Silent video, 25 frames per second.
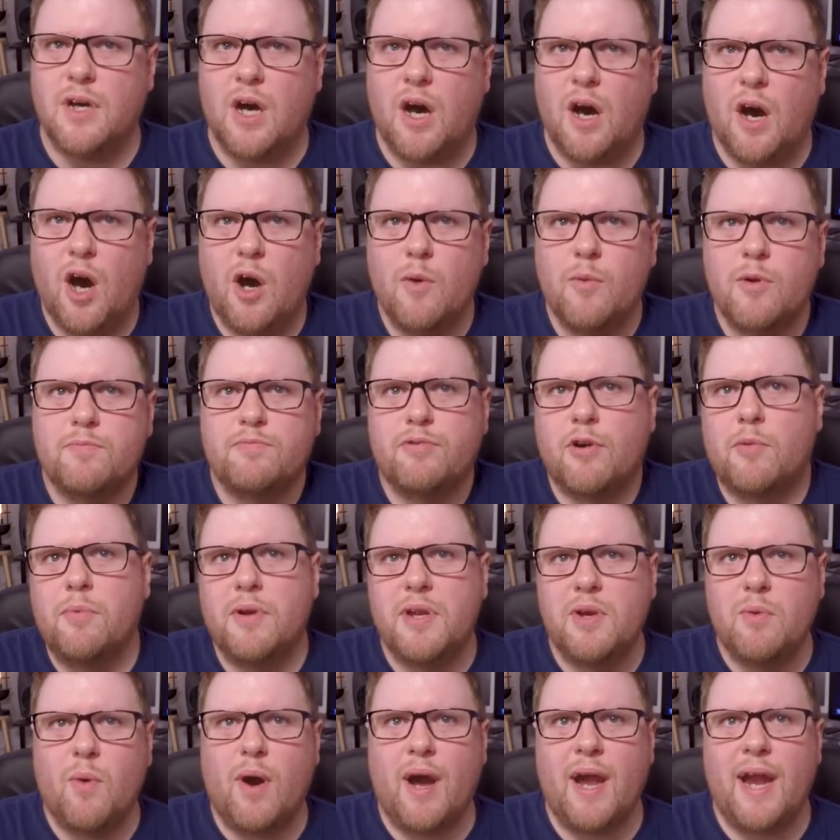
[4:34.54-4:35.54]
I would
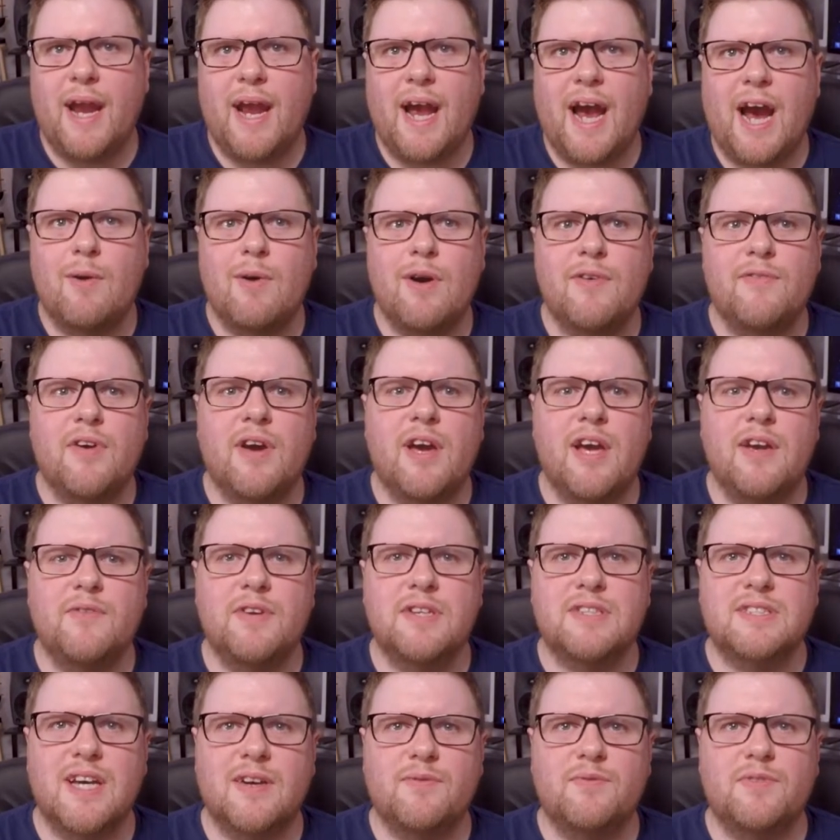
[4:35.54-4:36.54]
probably wait. However, if
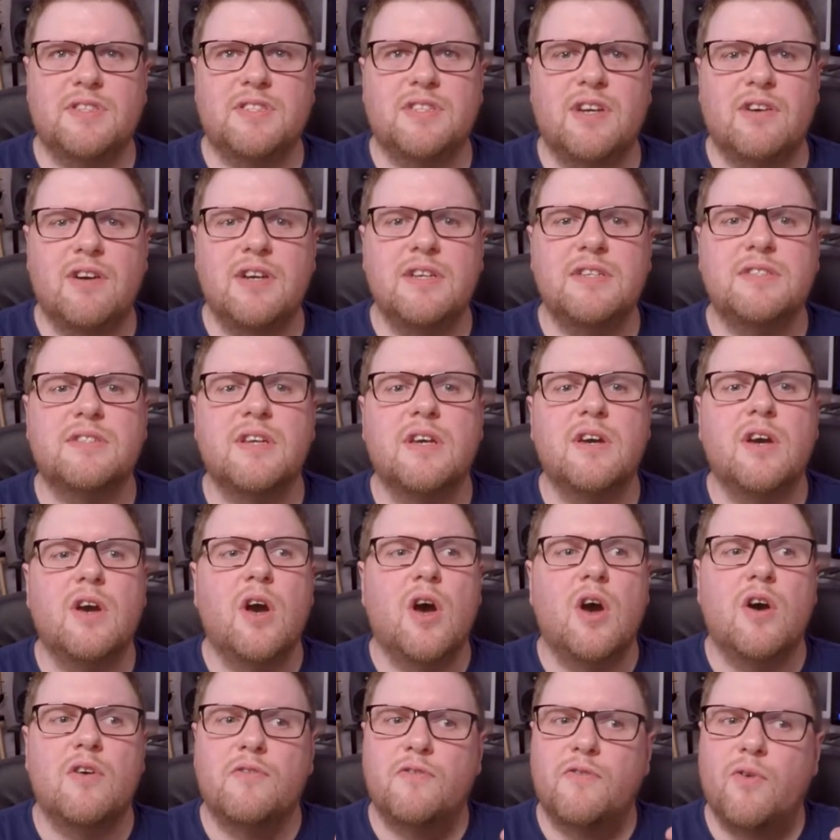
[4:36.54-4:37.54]
it's advertised
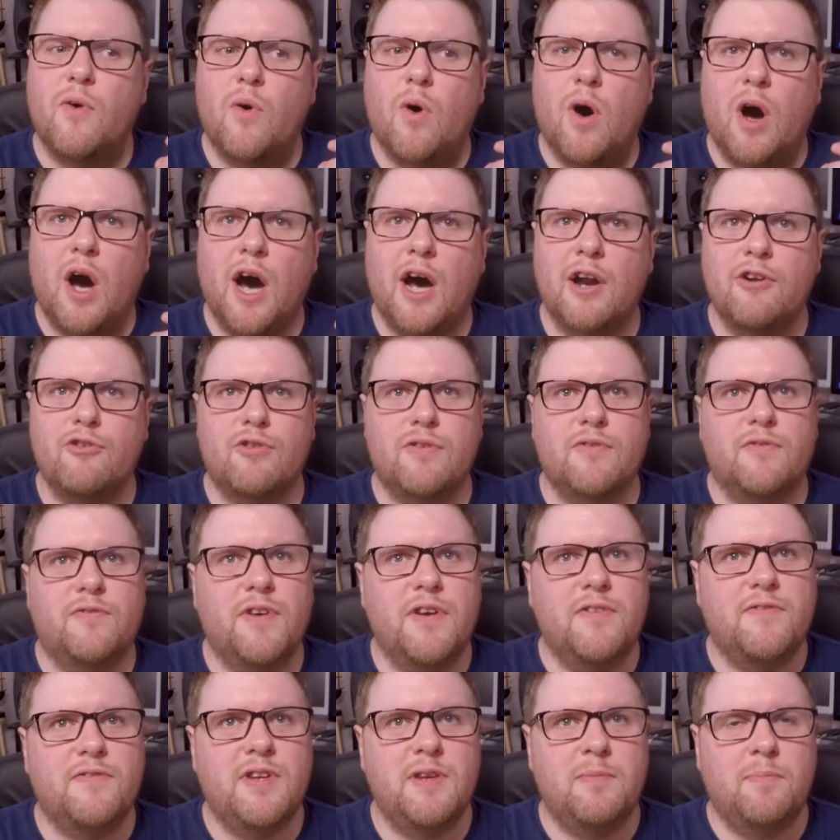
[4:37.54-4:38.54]
for
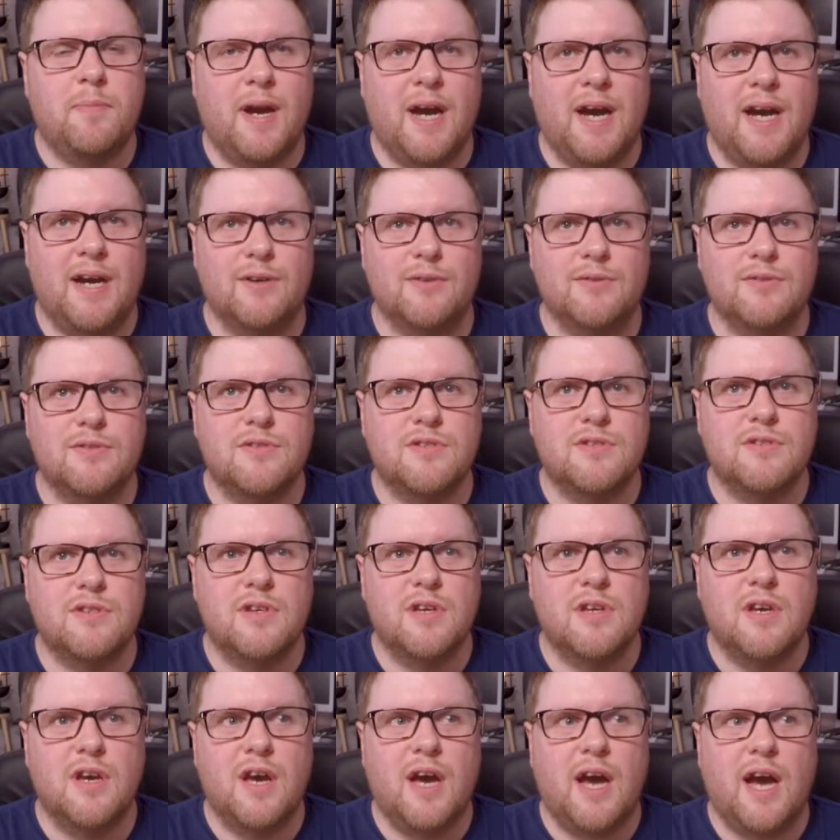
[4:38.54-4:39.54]

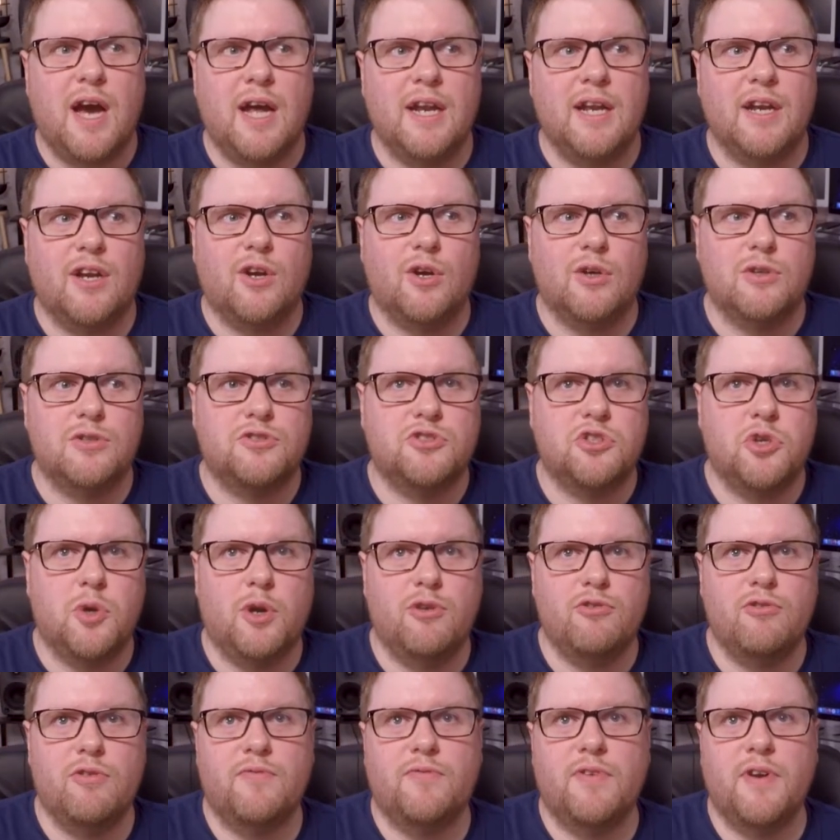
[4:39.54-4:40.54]
£150 and it costs
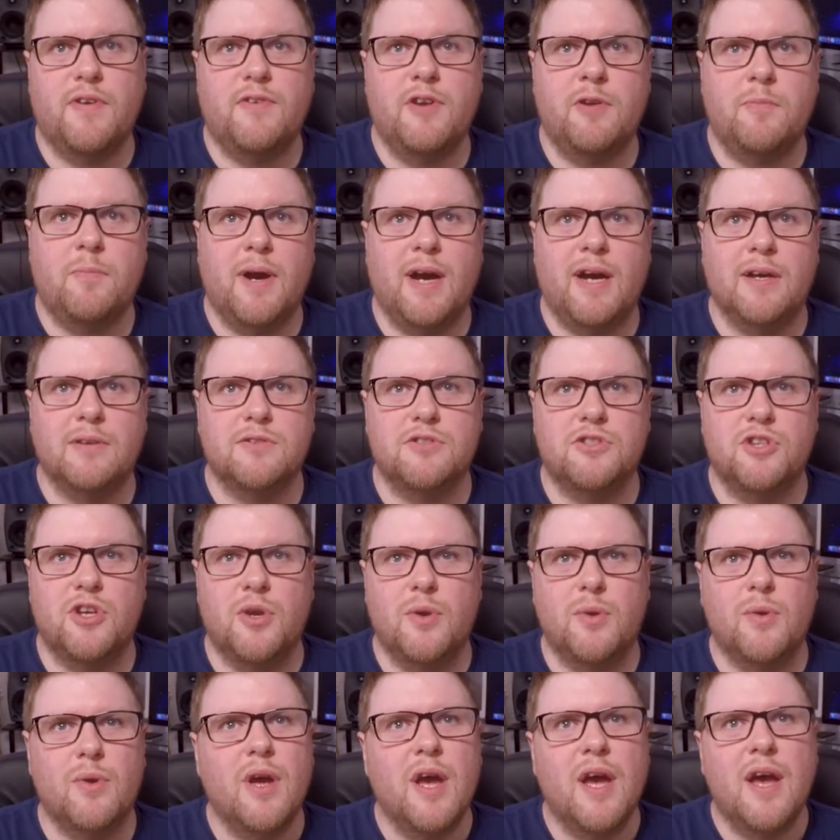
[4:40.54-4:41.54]
£250
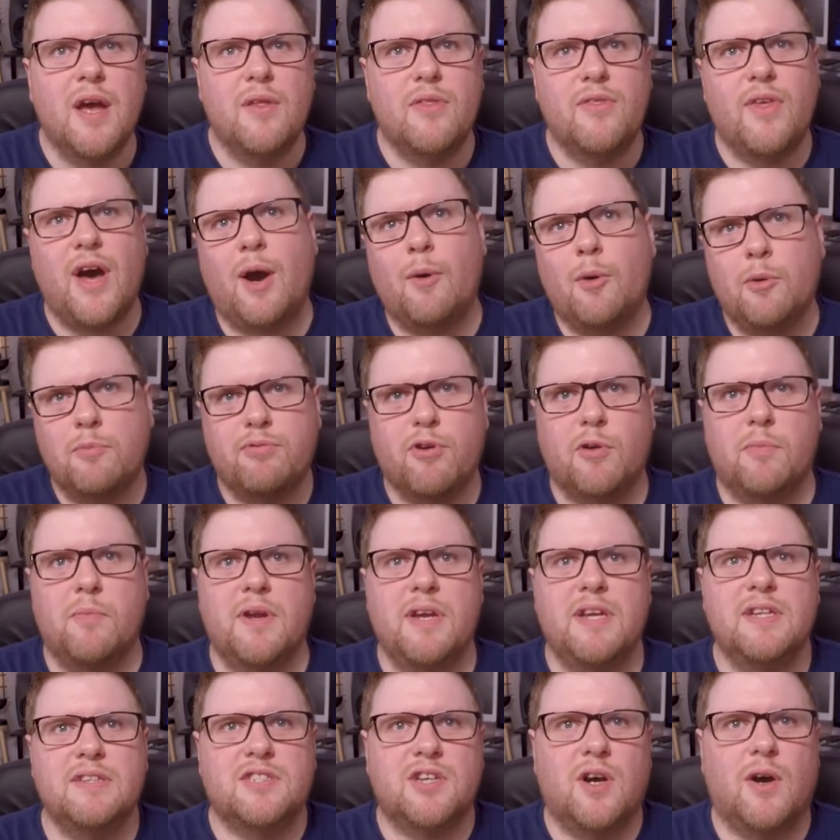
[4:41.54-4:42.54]
new, that would
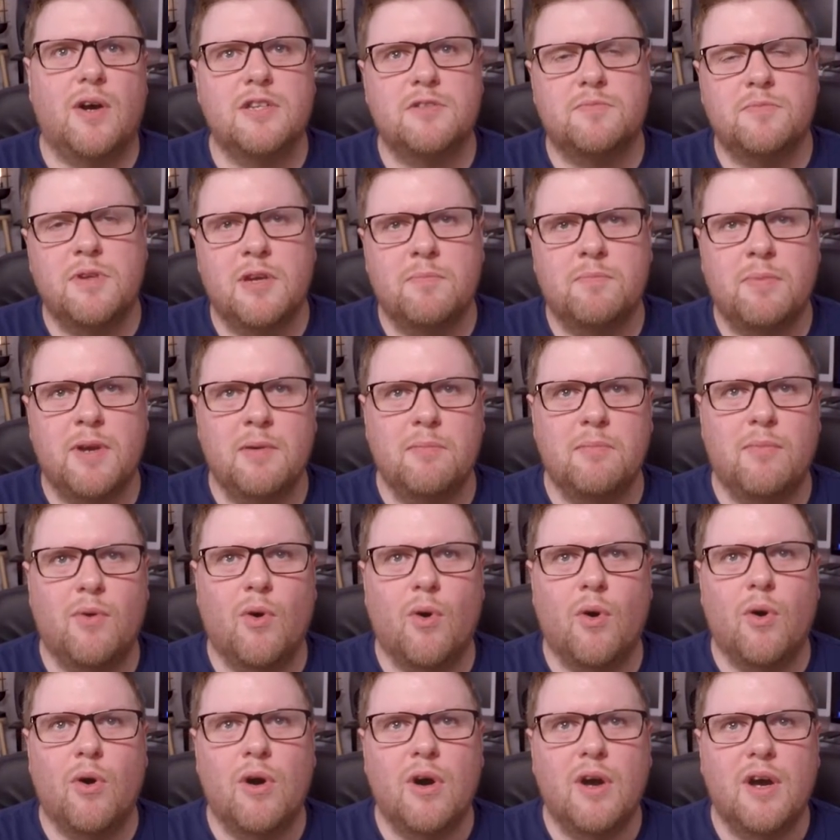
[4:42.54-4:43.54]
probably entice me a bit
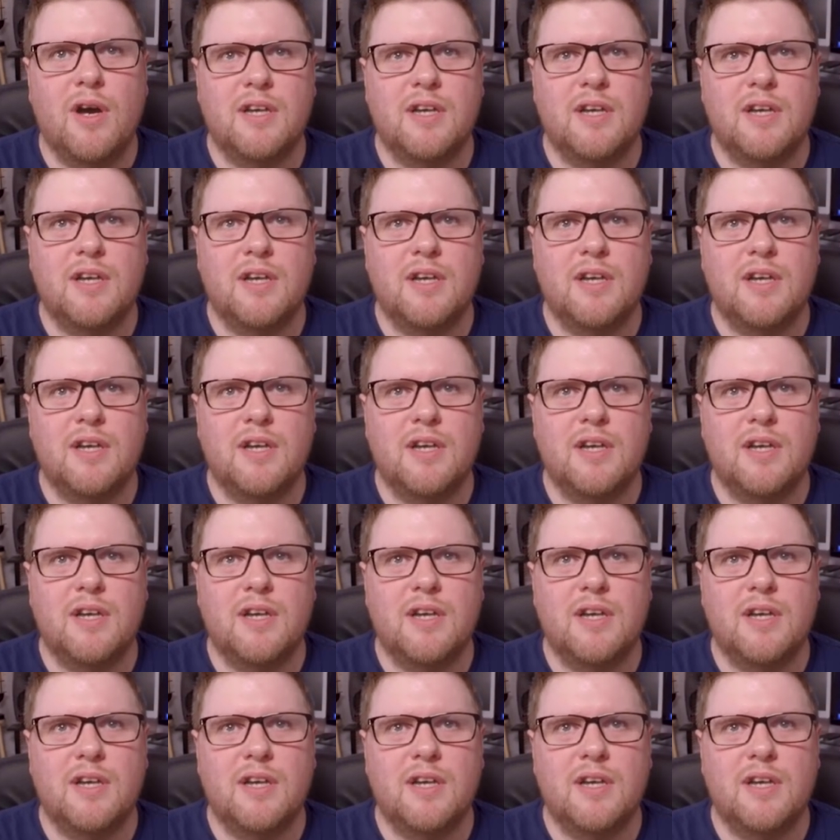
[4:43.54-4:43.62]
more.